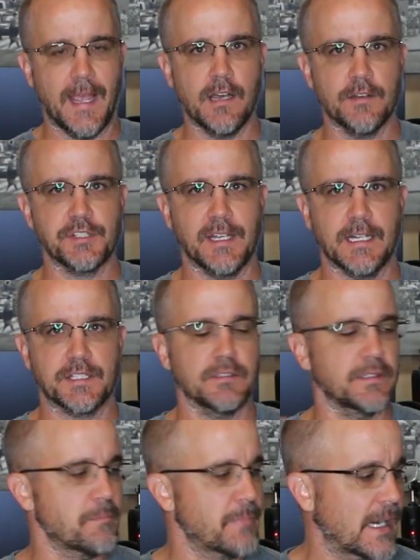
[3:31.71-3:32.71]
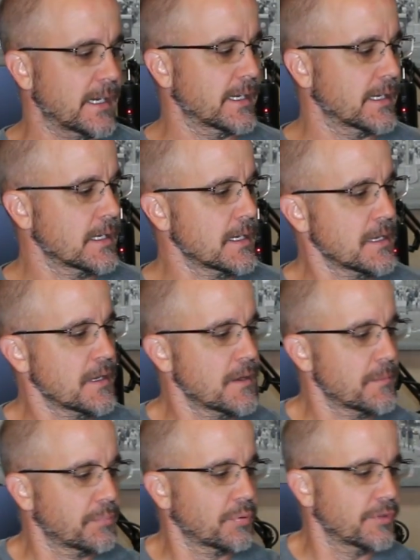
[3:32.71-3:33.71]
how to actually buy
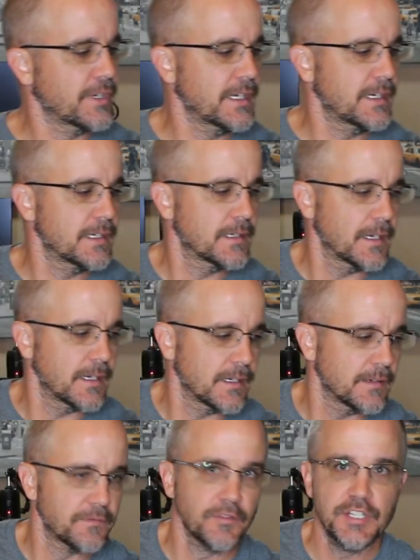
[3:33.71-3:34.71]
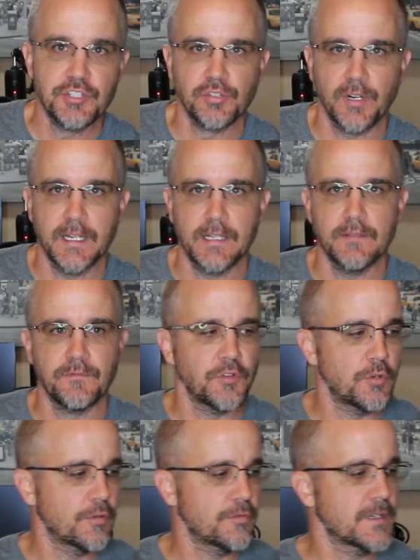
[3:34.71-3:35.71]
pre uh, freeze dried
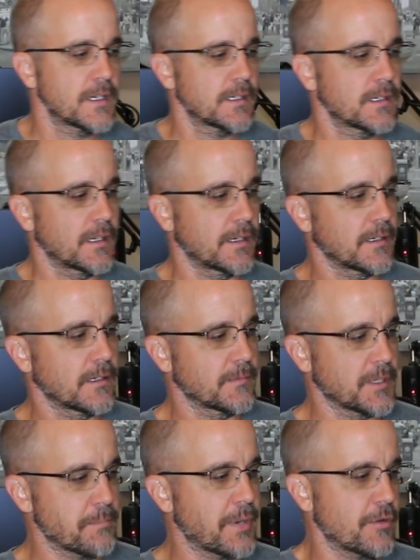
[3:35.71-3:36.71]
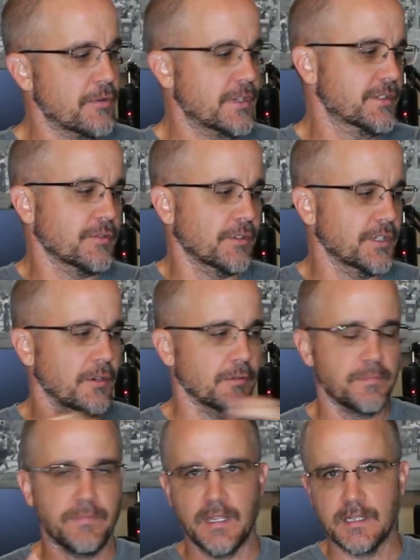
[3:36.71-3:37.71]
food uh, components or you know
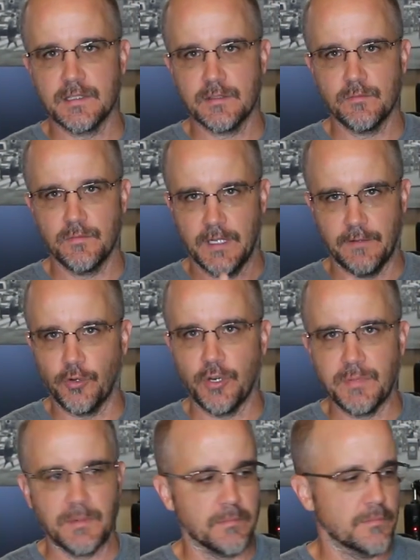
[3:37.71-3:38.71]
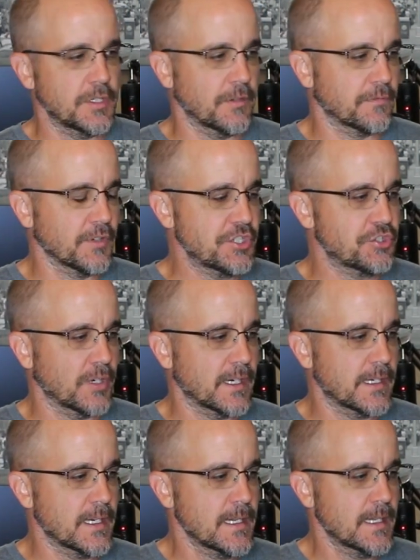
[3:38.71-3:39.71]
things that have already been you know freeze
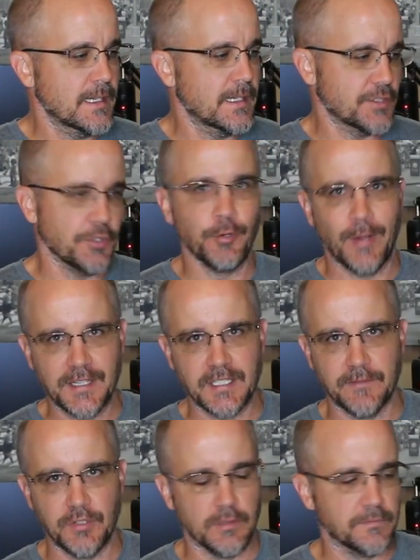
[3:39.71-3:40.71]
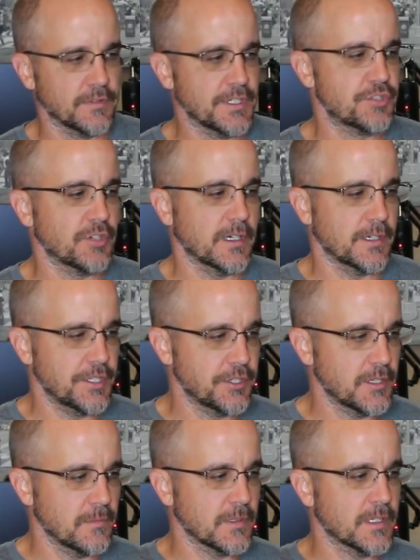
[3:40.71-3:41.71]
dried so you don't have to have your own freeze dryer and you
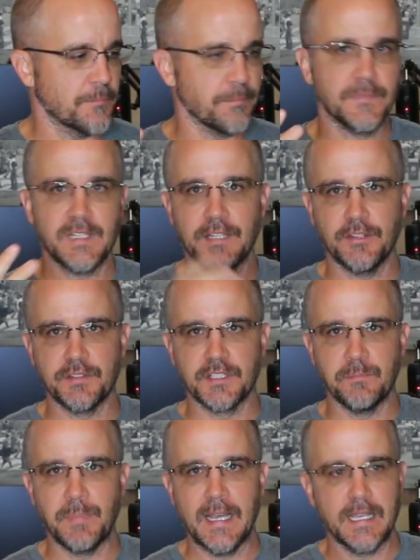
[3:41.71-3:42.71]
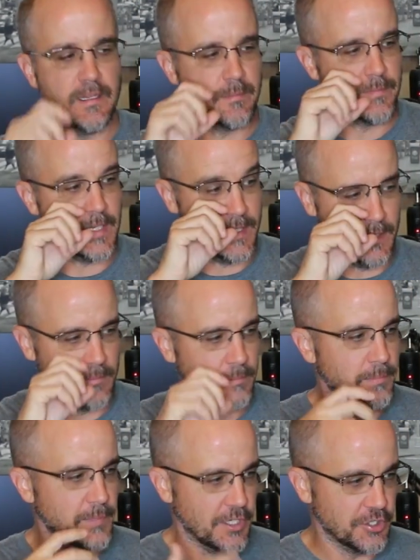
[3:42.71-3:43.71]
can com- take those and combine them in,
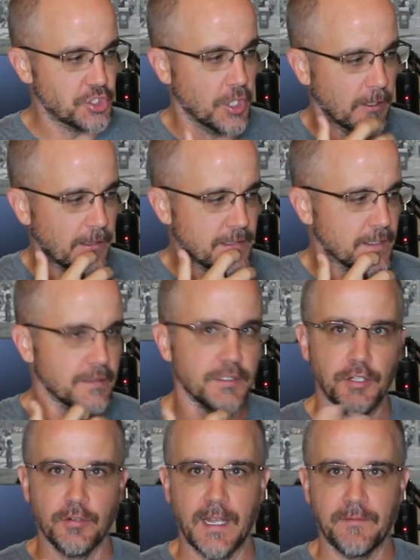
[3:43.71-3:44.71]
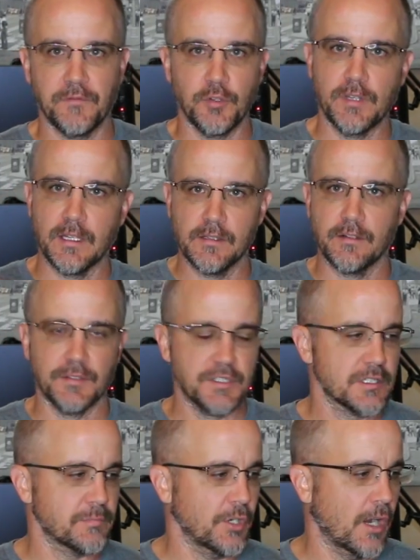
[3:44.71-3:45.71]
in a jar and then you know have food that literally you
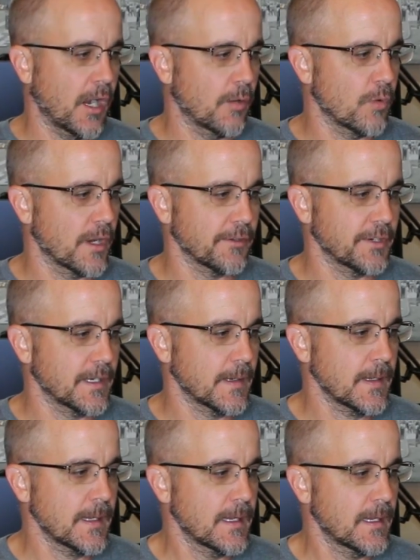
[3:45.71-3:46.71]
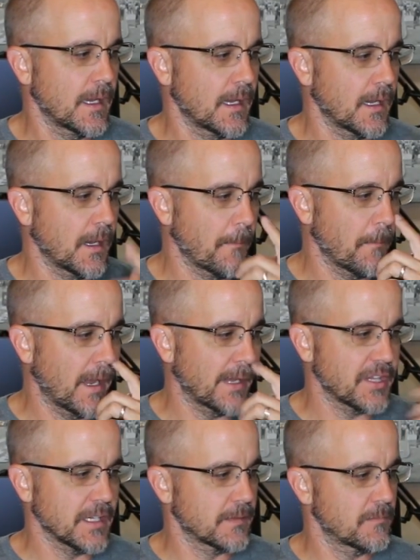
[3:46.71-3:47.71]
just put hot water in um, i
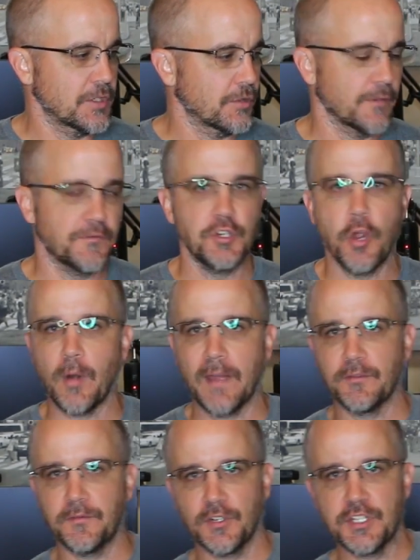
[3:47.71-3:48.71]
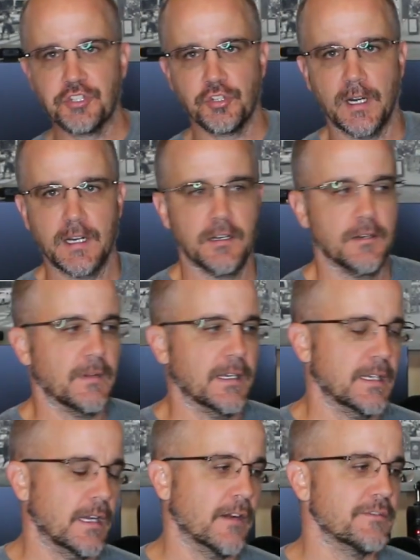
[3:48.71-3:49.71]
think you know if you don't have a freeze dryer
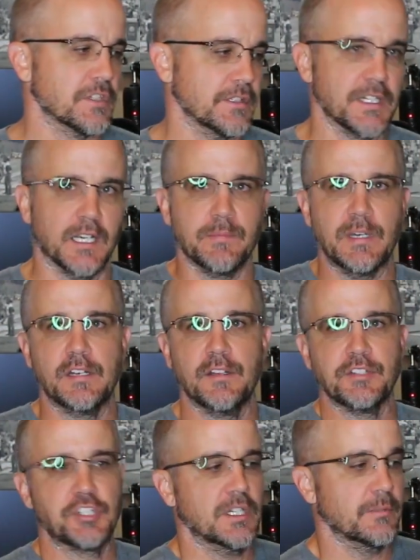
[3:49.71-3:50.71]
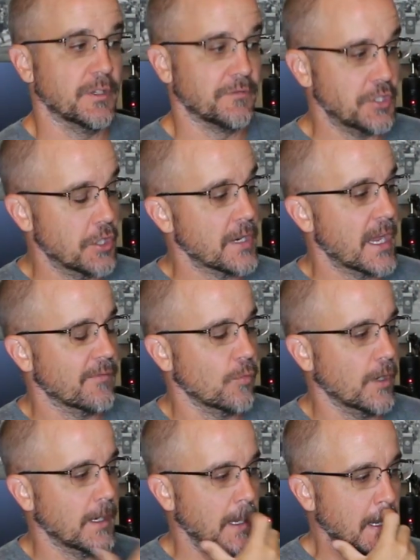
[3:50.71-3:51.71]
i obviously talk about it on the channel but if you don't have
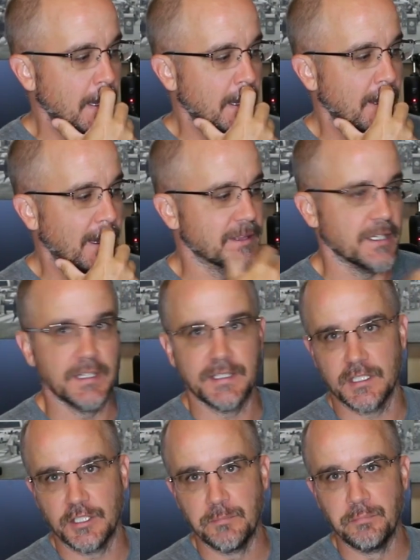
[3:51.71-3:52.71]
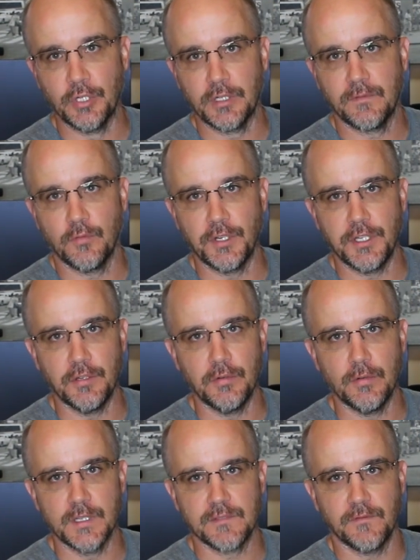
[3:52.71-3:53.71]
one i think that's a good book for
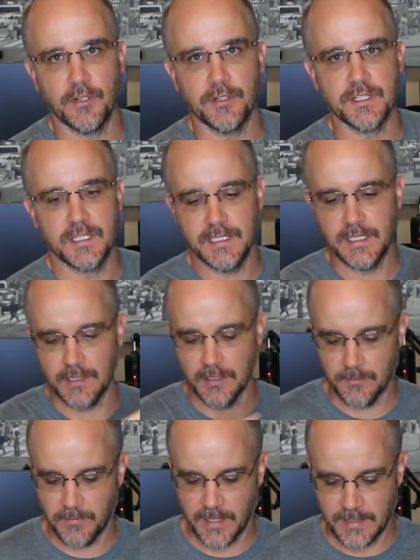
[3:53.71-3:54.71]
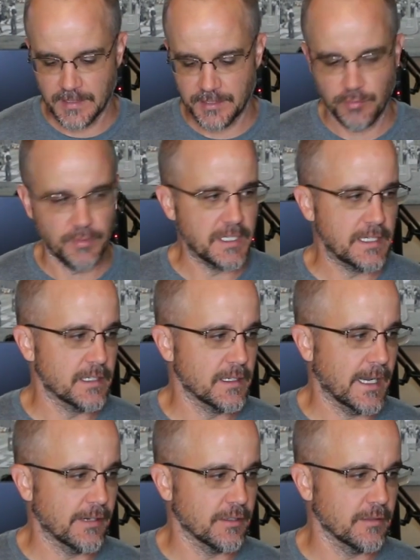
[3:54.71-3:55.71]
you as far as getting the things that you would need and
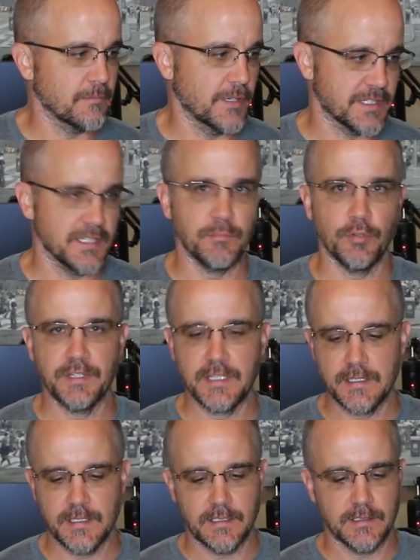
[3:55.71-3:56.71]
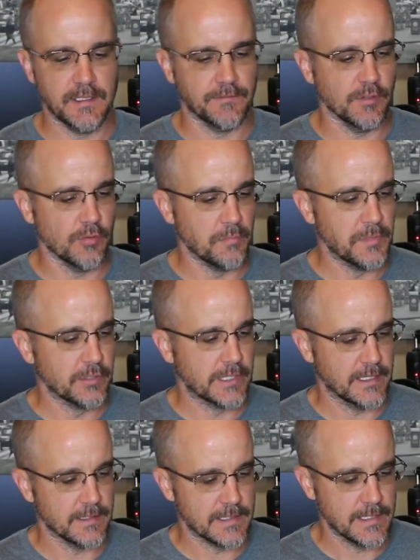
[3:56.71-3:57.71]
how to assemble these uh, different little meal
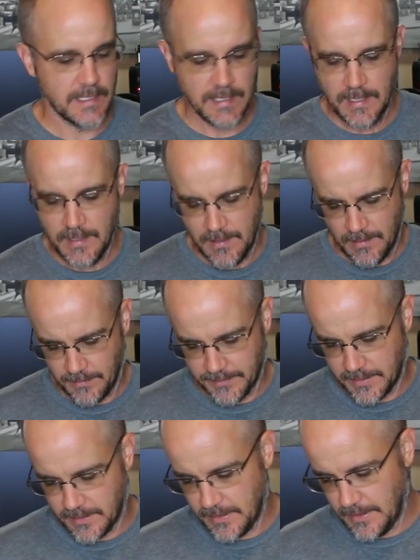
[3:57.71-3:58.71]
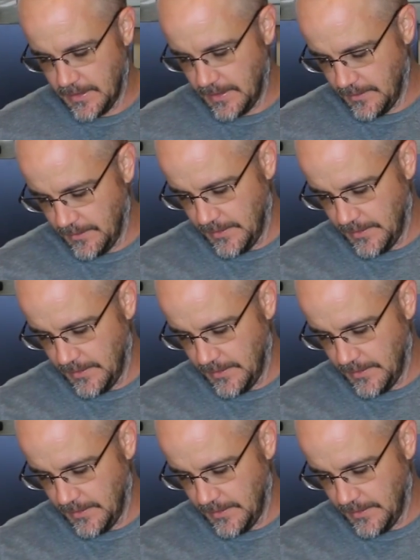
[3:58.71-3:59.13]
kits let's see the